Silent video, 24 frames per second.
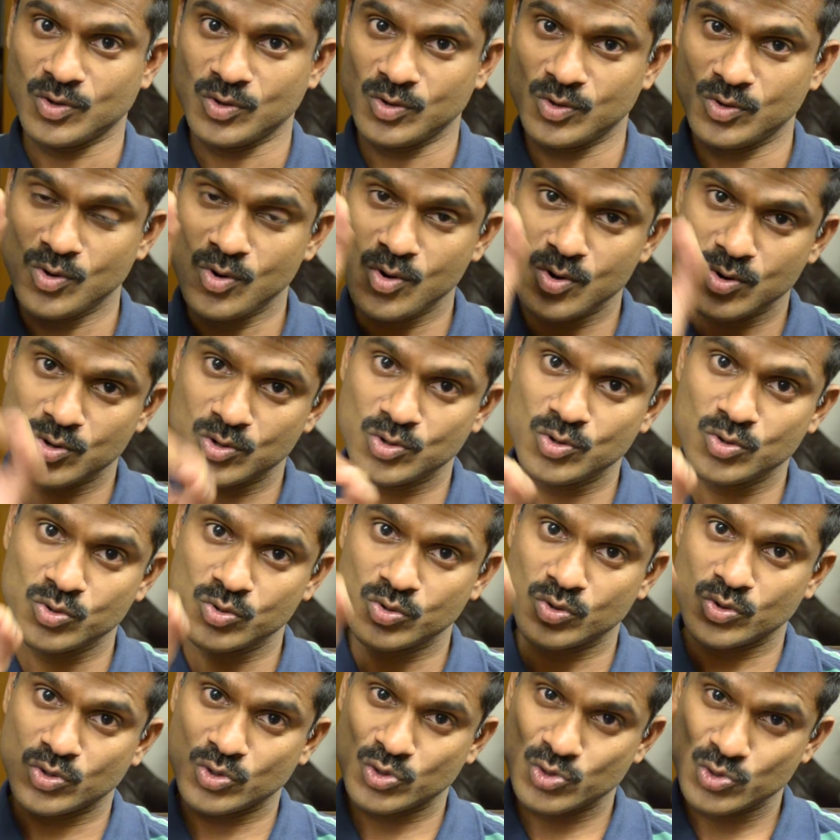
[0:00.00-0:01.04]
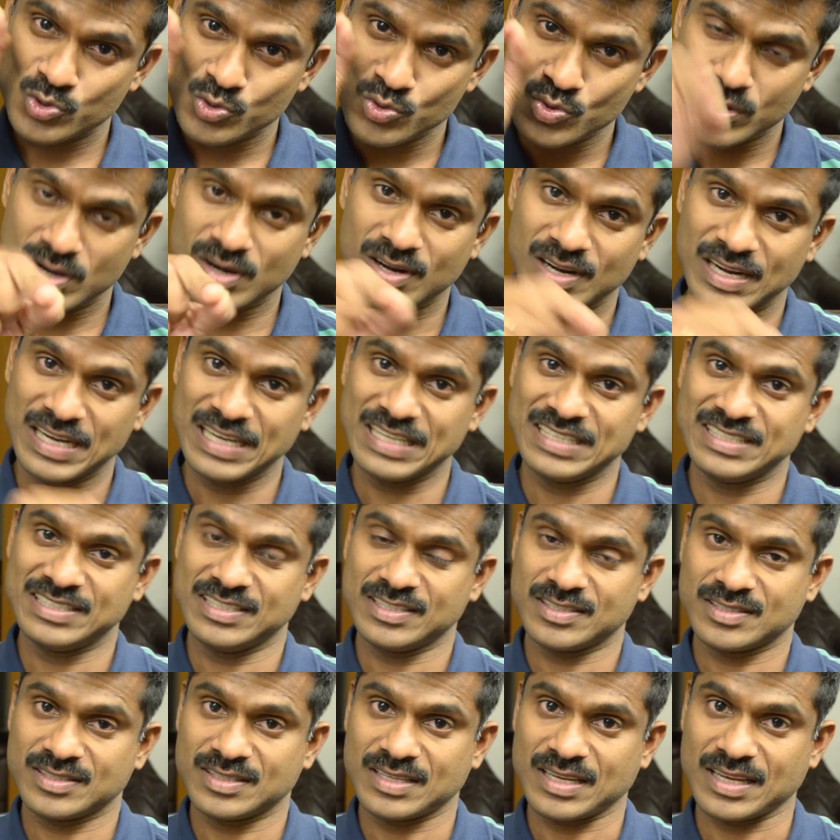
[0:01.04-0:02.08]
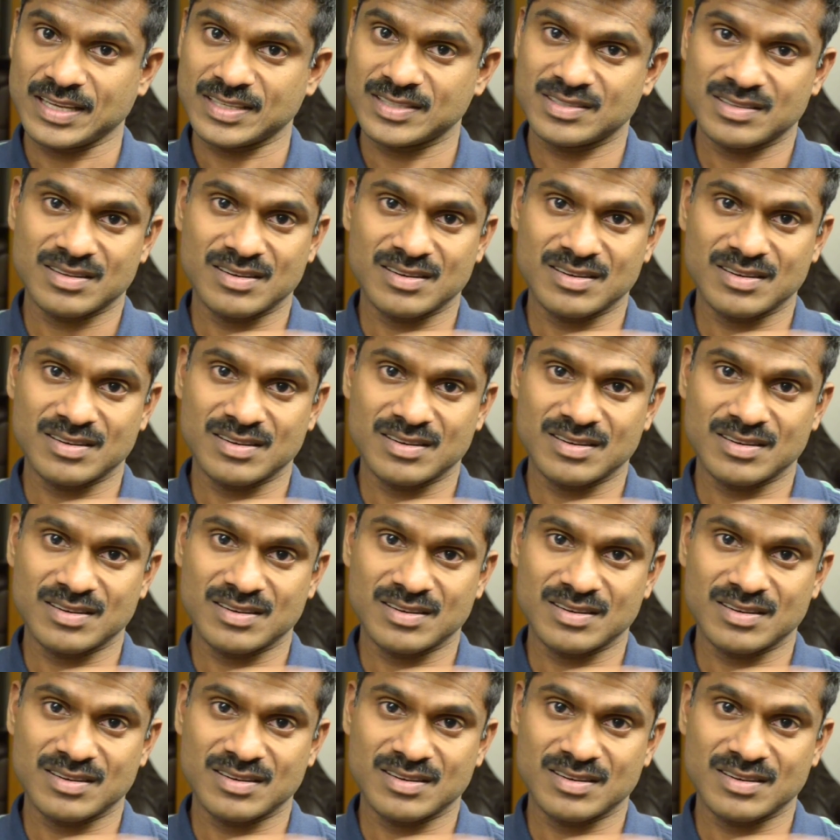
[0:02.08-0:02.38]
go to your religious text,